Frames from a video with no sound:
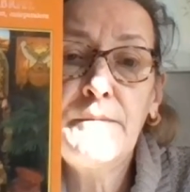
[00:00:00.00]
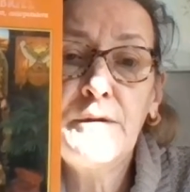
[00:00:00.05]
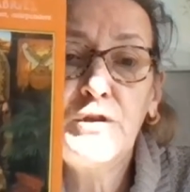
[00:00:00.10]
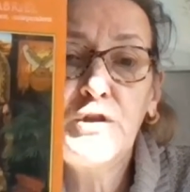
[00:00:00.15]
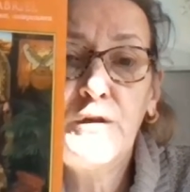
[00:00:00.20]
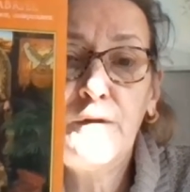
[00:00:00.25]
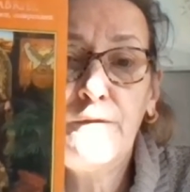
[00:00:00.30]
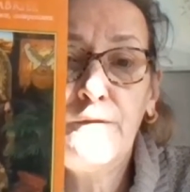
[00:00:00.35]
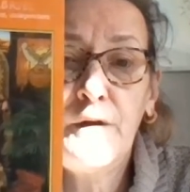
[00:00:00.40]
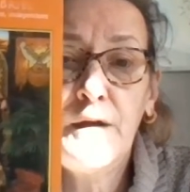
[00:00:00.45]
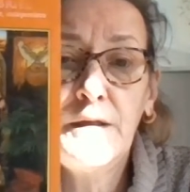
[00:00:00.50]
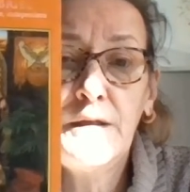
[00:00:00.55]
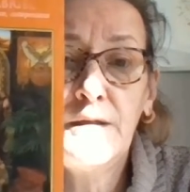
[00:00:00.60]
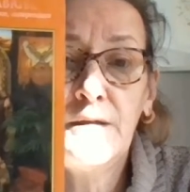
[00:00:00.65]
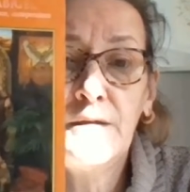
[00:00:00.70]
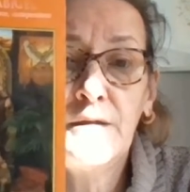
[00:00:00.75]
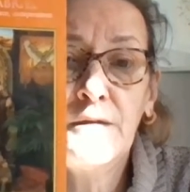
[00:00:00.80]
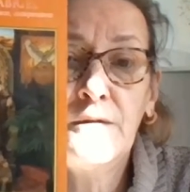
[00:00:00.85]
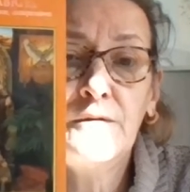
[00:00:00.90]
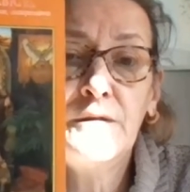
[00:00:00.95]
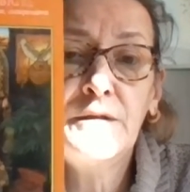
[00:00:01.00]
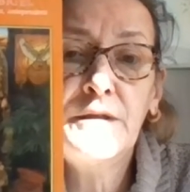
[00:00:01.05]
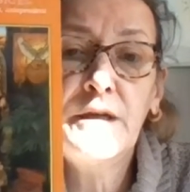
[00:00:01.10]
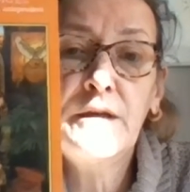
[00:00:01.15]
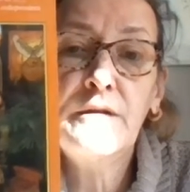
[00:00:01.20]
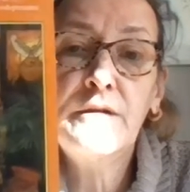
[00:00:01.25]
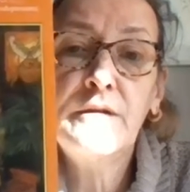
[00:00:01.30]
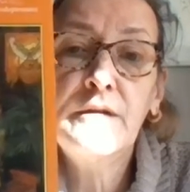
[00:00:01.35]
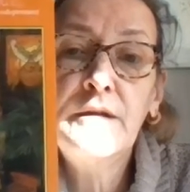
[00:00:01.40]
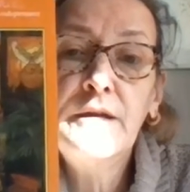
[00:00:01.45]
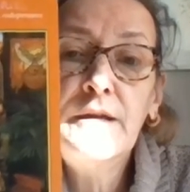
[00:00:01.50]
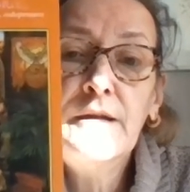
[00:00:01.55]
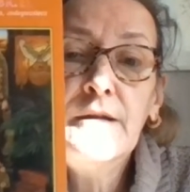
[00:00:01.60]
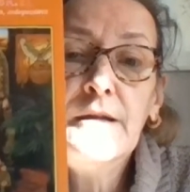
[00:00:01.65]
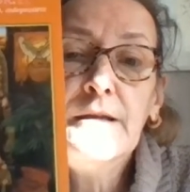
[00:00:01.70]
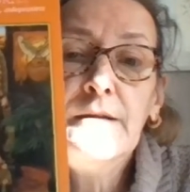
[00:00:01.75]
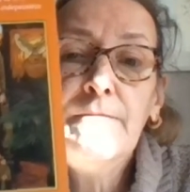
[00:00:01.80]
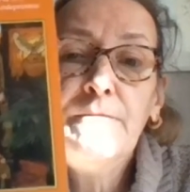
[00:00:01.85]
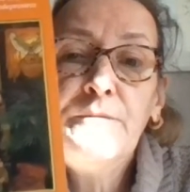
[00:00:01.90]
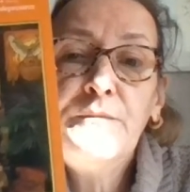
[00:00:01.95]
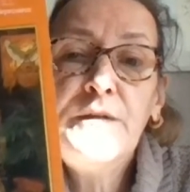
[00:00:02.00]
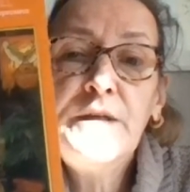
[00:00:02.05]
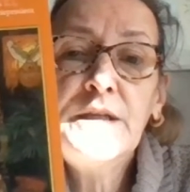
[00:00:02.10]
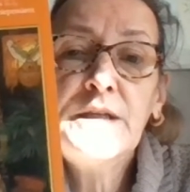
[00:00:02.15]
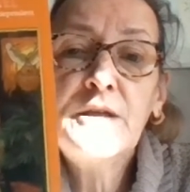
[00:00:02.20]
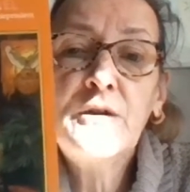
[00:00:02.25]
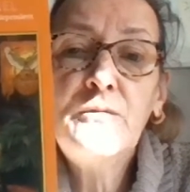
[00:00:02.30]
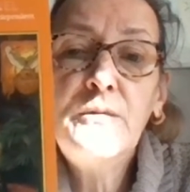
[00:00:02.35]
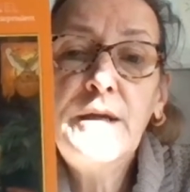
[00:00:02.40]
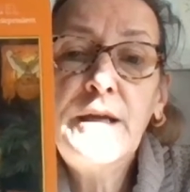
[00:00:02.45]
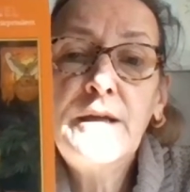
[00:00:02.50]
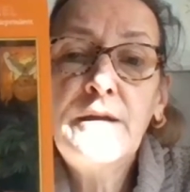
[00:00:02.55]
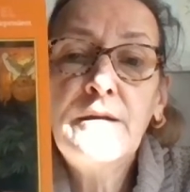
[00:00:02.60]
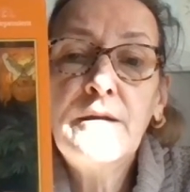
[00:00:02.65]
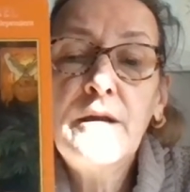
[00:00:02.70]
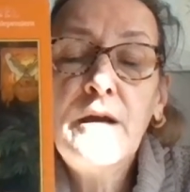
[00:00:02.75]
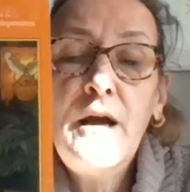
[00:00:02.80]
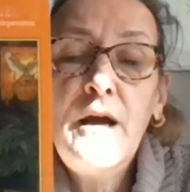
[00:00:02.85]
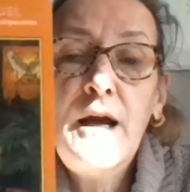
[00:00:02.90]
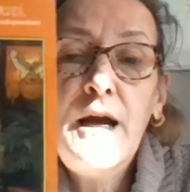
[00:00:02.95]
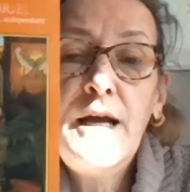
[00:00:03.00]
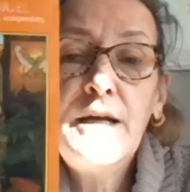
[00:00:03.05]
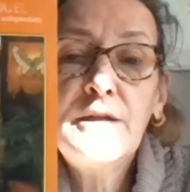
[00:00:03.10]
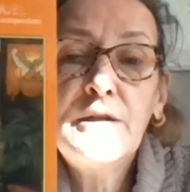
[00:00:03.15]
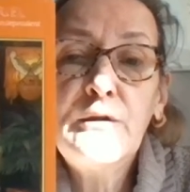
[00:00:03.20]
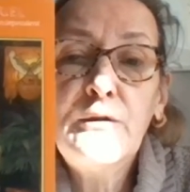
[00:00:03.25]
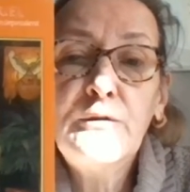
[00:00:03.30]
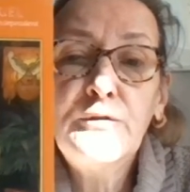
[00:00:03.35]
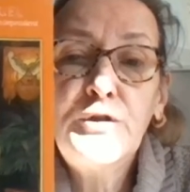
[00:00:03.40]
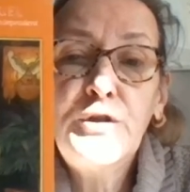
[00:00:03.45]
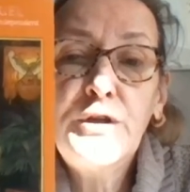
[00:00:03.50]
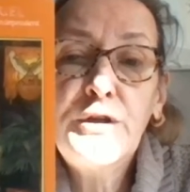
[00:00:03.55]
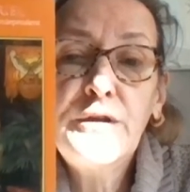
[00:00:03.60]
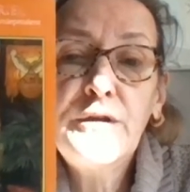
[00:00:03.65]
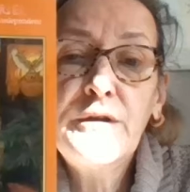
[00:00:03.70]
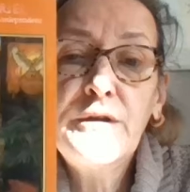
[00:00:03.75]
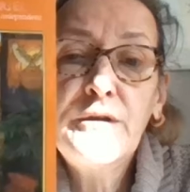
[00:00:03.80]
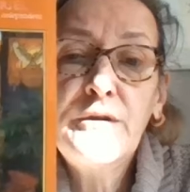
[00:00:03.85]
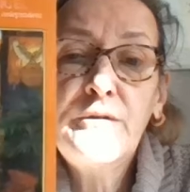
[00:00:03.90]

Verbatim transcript: but she fights until the death. This Queen has logic,